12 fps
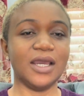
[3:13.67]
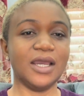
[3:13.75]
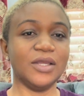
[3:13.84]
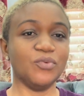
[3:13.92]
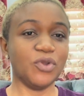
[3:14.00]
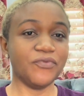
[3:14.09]

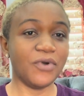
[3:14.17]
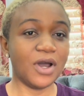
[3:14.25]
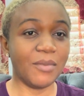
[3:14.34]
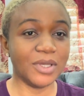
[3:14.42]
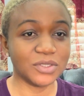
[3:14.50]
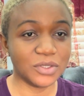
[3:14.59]
and wait for
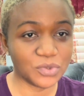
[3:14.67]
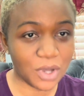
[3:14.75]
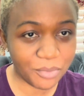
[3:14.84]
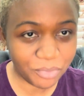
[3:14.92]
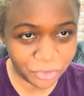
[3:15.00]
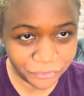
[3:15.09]
Amazon to
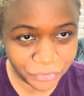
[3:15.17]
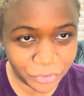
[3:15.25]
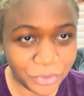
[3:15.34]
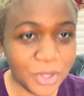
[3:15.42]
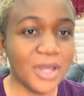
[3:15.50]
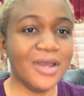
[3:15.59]
approve you.